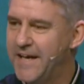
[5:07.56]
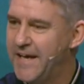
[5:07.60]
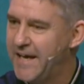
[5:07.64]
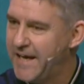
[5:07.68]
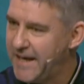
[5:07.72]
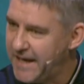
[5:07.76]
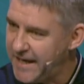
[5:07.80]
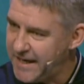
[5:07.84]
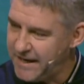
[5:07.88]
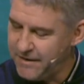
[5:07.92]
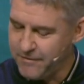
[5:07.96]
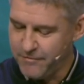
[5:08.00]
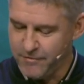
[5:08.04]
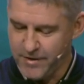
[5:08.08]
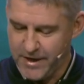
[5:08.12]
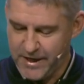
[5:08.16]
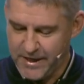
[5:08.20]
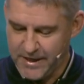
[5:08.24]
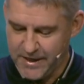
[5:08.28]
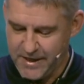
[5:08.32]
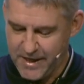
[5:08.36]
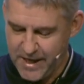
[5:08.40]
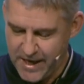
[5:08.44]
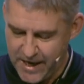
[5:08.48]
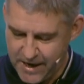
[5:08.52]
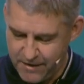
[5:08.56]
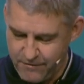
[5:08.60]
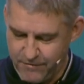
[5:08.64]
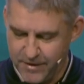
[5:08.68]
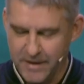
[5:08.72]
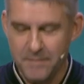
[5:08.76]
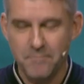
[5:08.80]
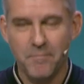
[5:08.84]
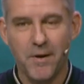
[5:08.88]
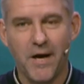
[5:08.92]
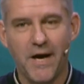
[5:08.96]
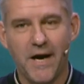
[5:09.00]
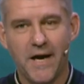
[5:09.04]
hearing and
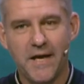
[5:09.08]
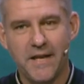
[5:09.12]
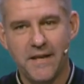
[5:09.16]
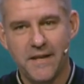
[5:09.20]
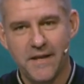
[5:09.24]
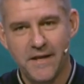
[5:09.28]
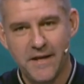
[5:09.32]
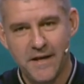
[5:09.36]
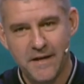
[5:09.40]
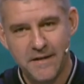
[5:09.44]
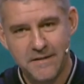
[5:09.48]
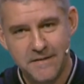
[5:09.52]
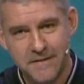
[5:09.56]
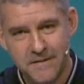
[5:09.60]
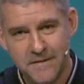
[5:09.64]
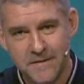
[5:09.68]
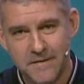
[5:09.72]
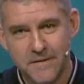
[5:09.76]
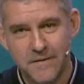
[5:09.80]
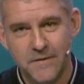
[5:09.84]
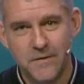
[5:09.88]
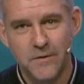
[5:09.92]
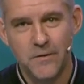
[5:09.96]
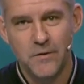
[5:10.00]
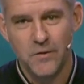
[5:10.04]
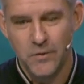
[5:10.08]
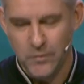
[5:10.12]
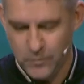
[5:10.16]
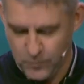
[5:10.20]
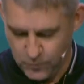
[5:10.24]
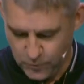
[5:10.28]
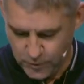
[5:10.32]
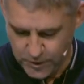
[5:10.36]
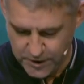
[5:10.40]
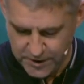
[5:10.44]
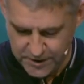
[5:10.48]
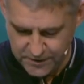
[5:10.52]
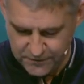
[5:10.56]
hearing by the
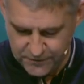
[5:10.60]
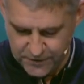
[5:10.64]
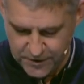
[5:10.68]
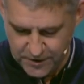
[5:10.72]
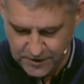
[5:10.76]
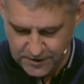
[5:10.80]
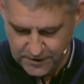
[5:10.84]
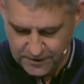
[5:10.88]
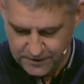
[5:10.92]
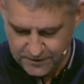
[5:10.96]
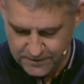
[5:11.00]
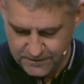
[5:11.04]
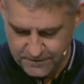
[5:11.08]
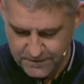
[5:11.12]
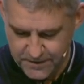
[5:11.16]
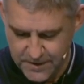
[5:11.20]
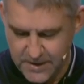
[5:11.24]
word of God."